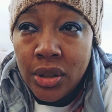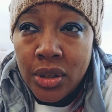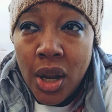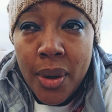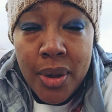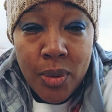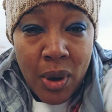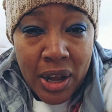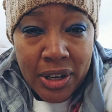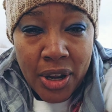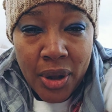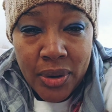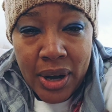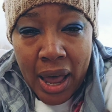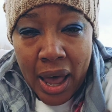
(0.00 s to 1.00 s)
Knowing what I
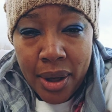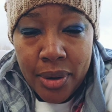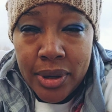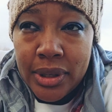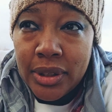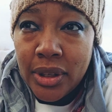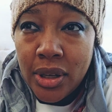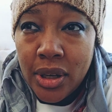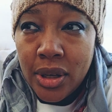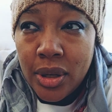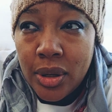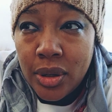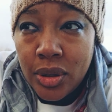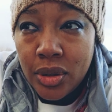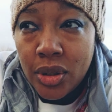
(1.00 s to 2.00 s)
know now and
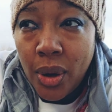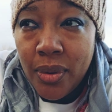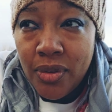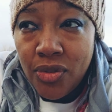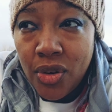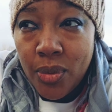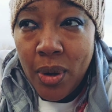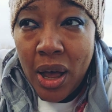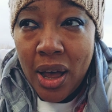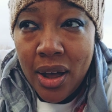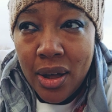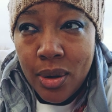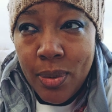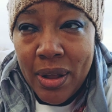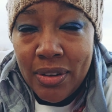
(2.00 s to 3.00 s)
going through what
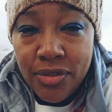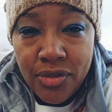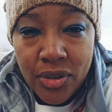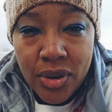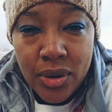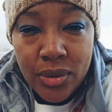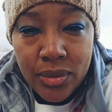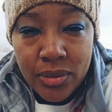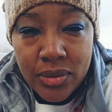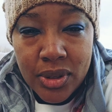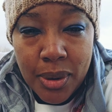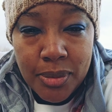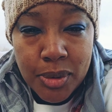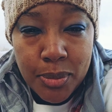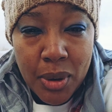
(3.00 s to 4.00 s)
I went through in
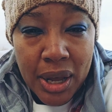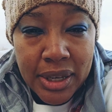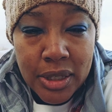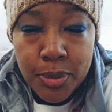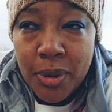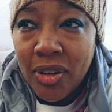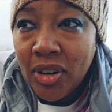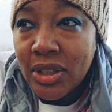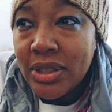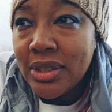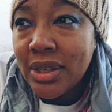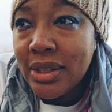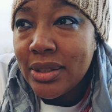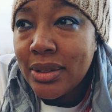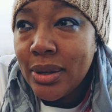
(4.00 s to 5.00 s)
terms of my
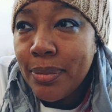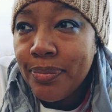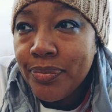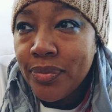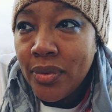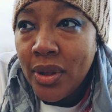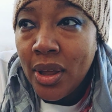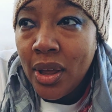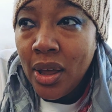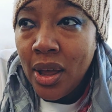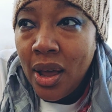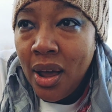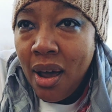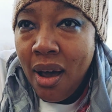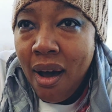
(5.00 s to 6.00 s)
experiences,
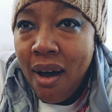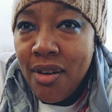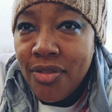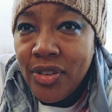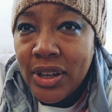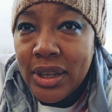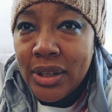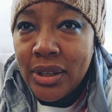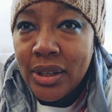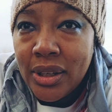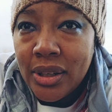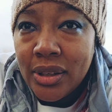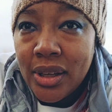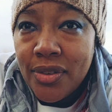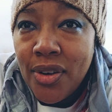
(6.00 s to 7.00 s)
I
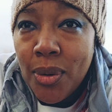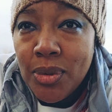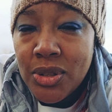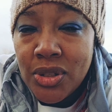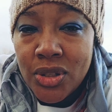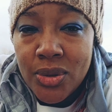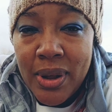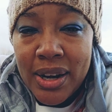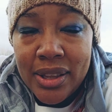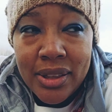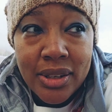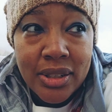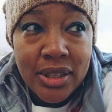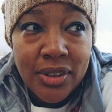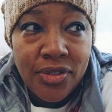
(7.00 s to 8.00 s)
think if I was to do
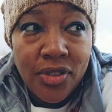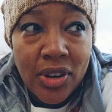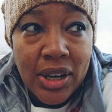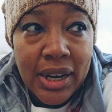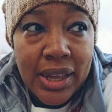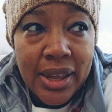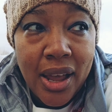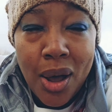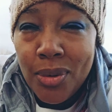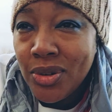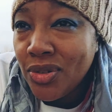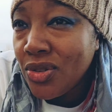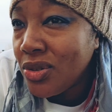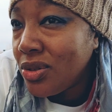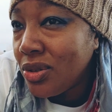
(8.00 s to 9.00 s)
anything differently, I would
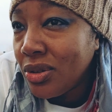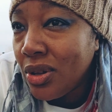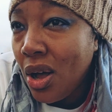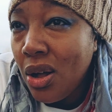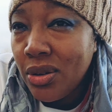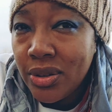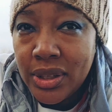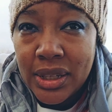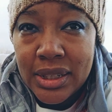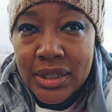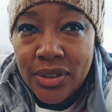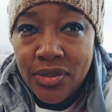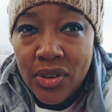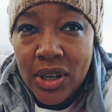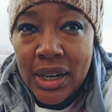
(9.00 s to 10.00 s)
have just done the whole thing
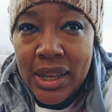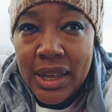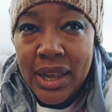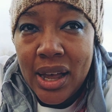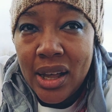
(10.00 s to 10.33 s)
differently.